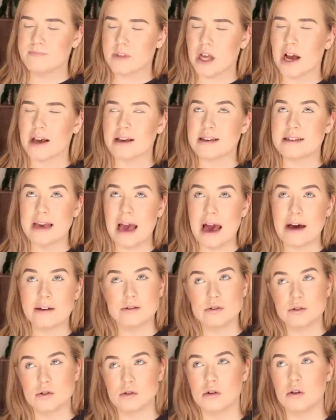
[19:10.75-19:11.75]
I
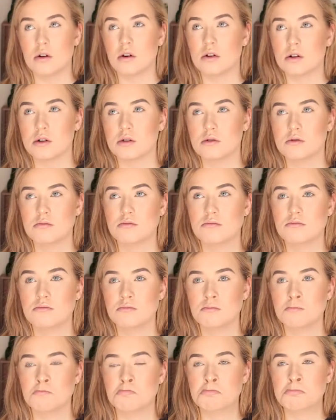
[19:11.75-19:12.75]
cannot talk.
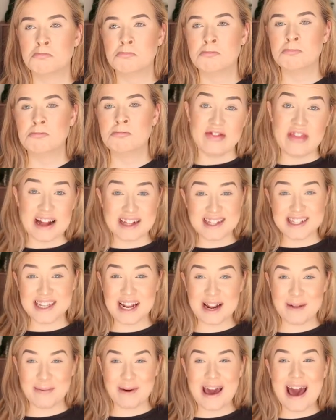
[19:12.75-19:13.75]
That's
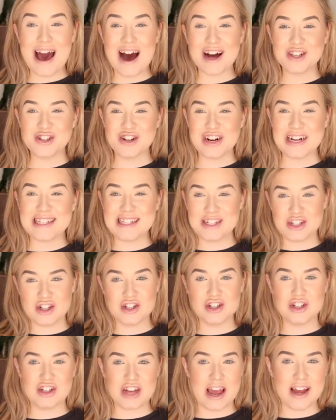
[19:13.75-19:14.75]
gonna be our
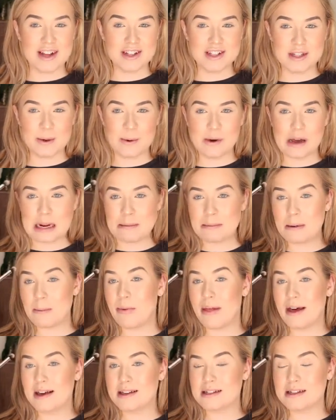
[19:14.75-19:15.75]
transition shade. So we're gonna be
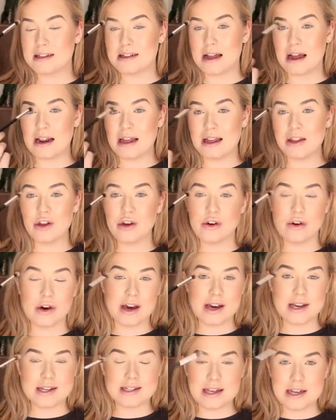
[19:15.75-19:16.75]
placing that in the
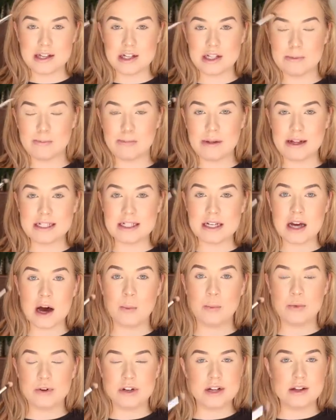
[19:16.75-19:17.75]
crease and just blending
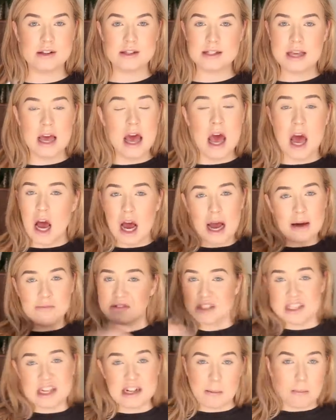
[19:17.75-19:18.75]
upwards. I'm
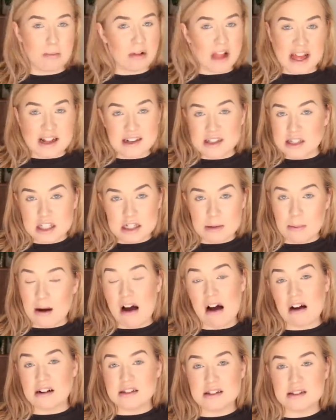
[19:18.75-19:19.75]
just gonna blend till my
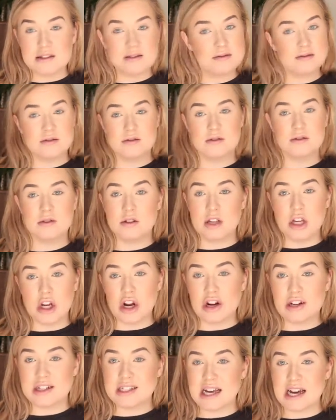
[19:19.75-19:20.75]
heart's, you
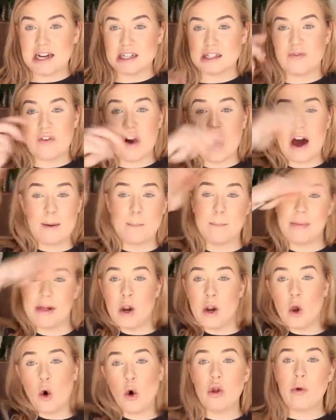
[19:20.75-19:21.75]
know, satisfied, and
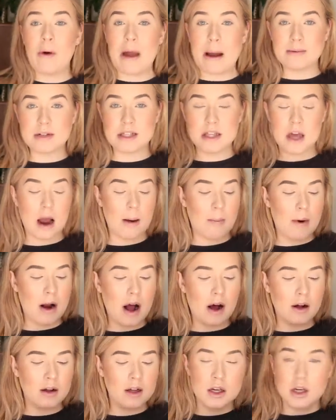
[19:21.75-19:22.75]
blend all the way up to the
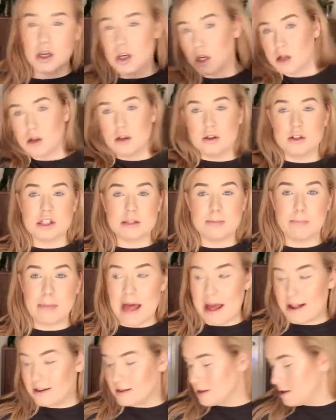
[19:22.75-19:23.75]
eyebrow. Just
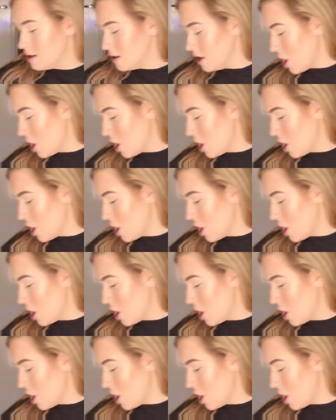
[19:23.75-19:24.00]
blend, you